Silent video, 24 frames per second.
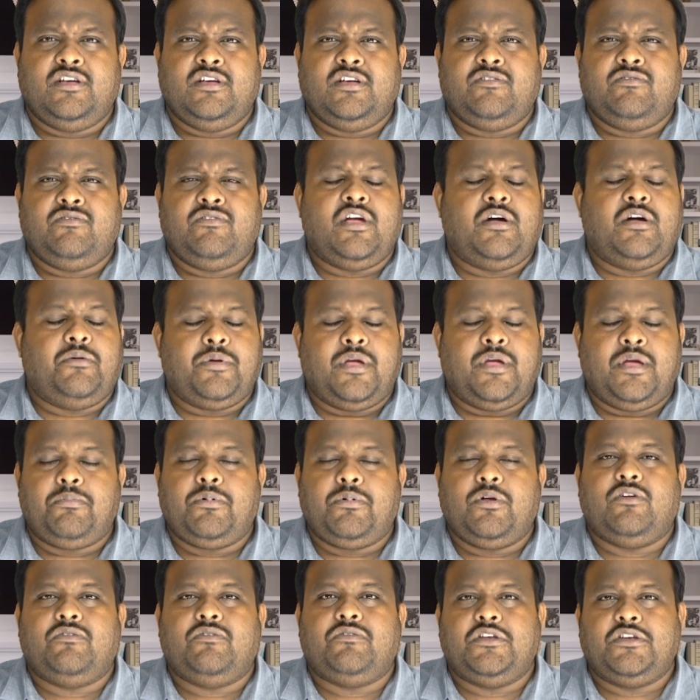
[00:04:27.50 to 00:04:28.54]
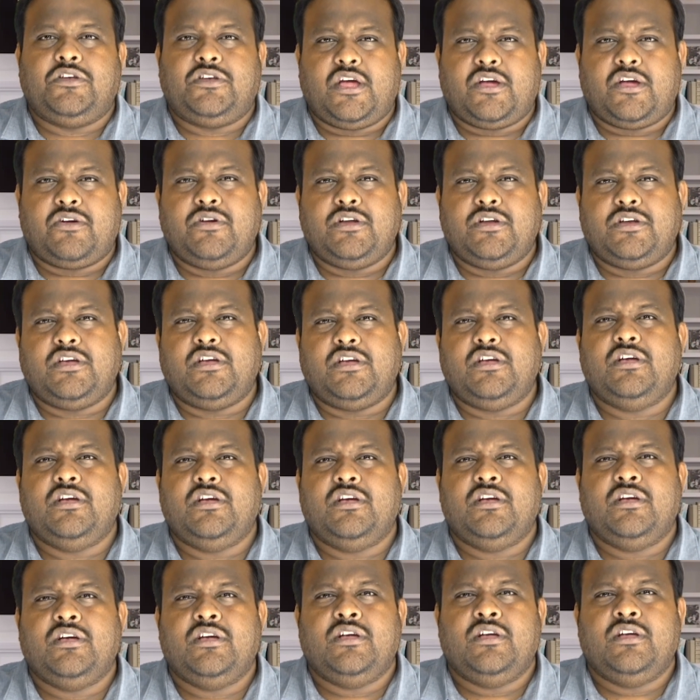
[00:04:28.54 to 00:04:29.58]
we are people of integrity,
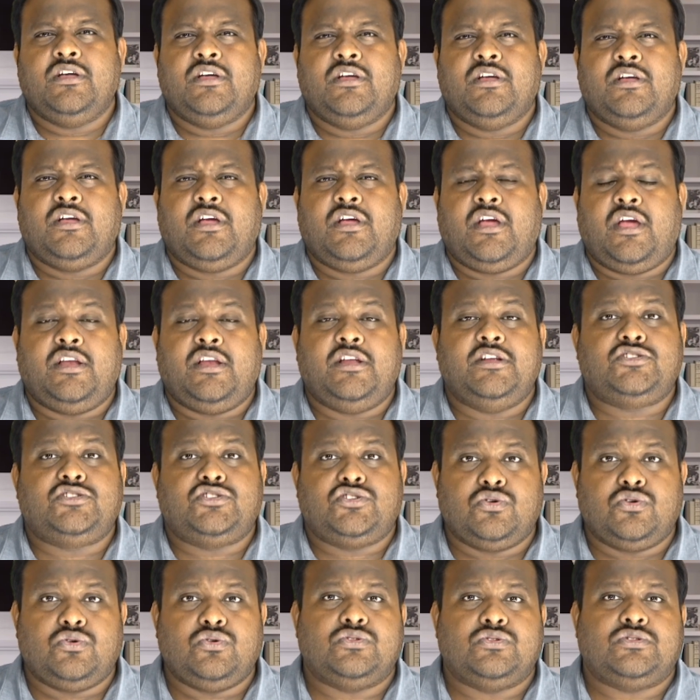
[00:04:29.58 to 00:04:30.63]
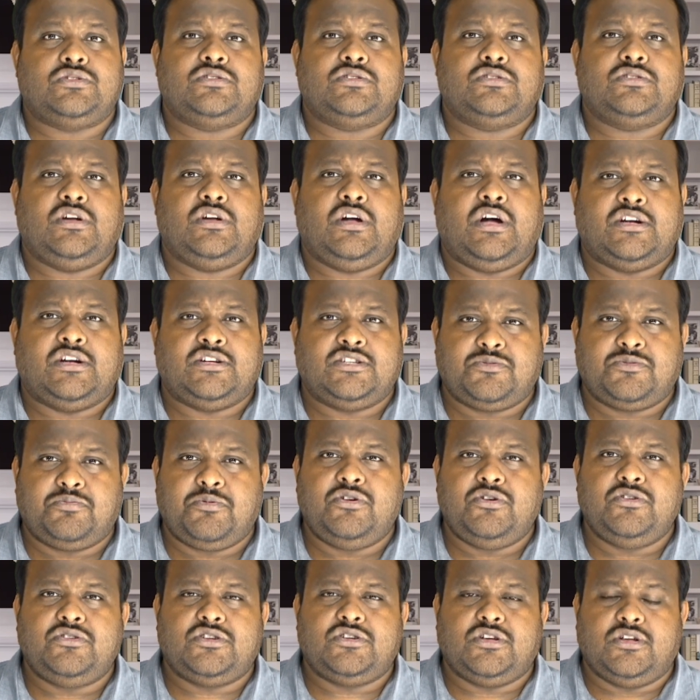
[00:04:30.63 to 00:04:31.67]
and it shows our
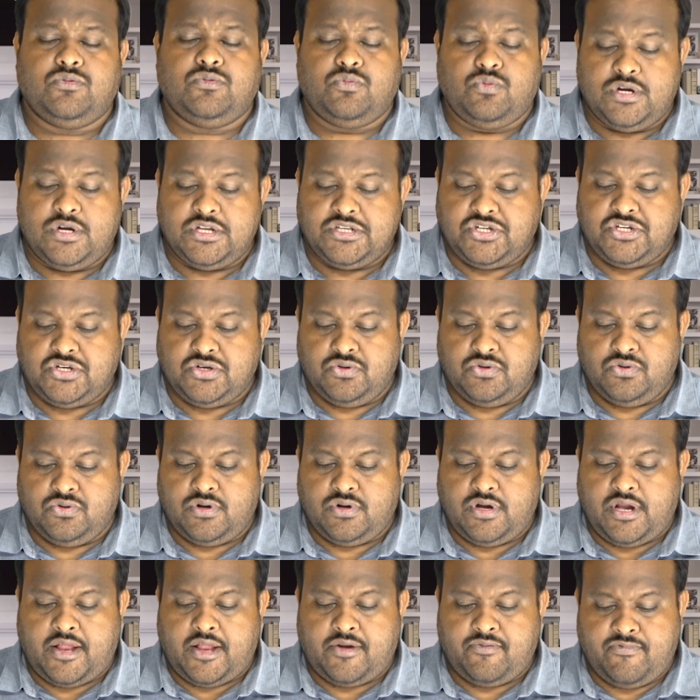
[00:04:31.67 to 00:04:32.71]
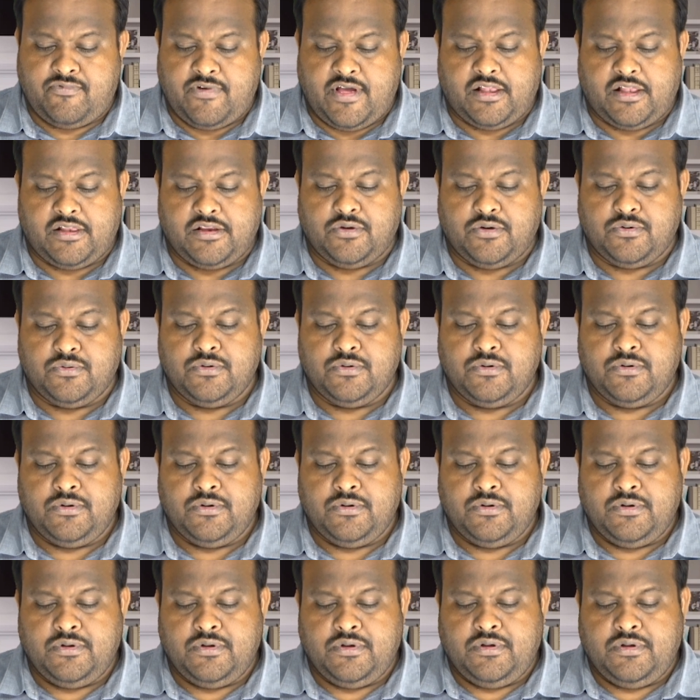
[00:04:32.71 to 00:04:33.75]
spiritual virtue and value.
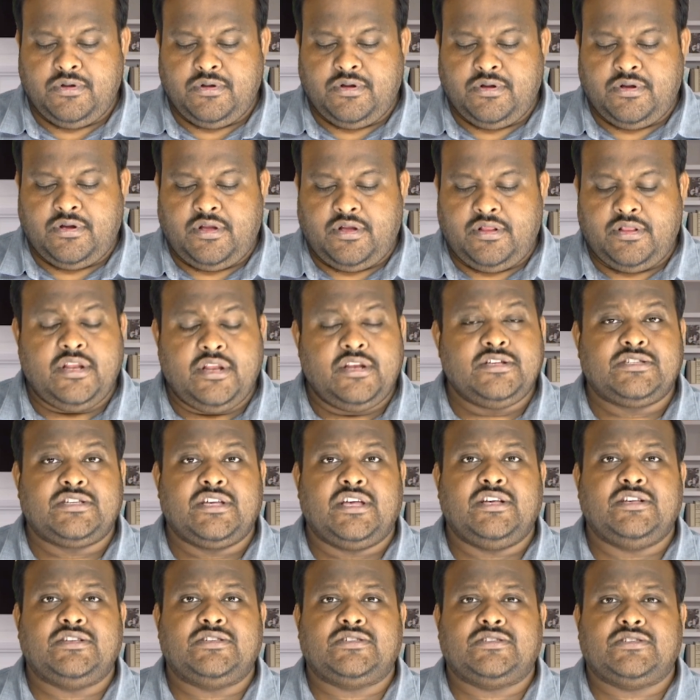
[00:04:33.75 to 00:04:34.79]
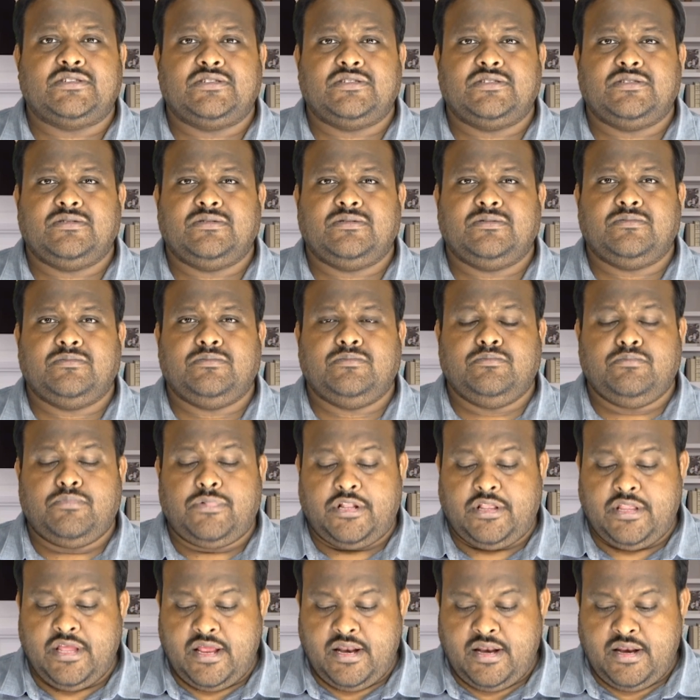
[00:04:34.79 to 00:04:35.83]
And then he says, but
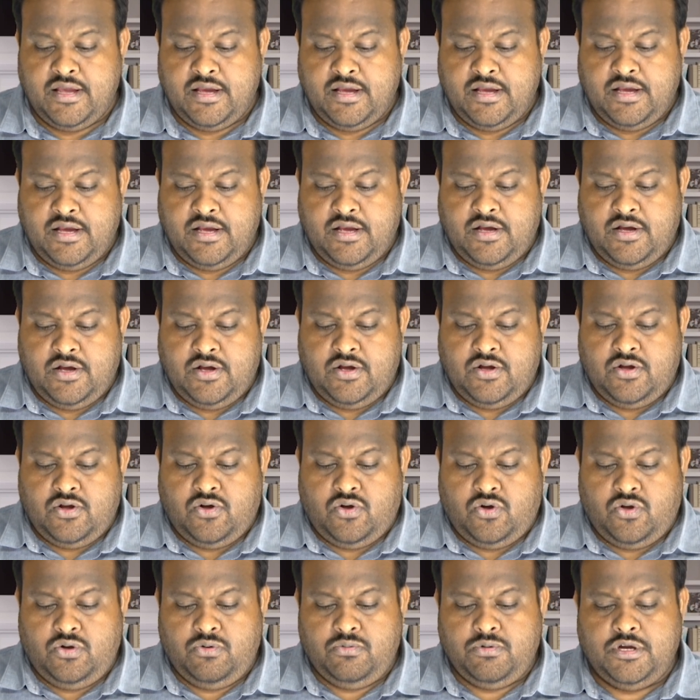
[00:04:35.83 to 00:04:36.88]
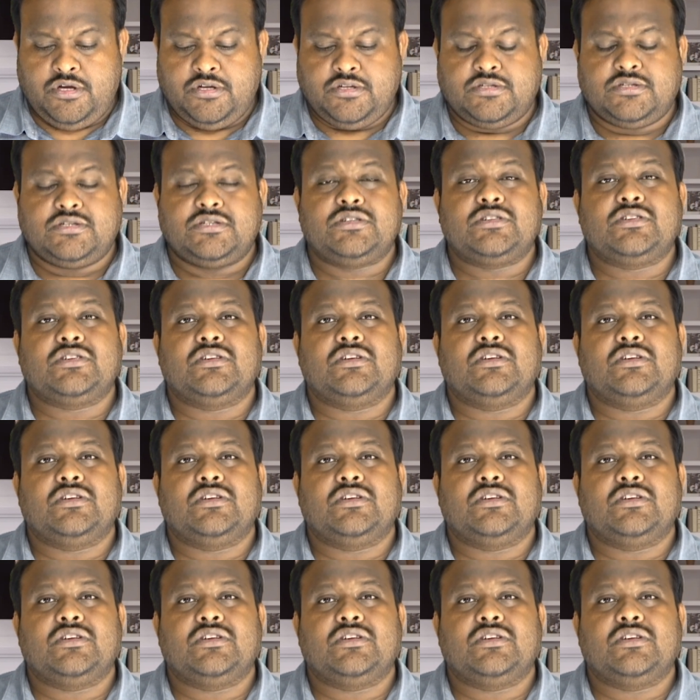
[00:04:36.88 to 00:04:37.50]
then always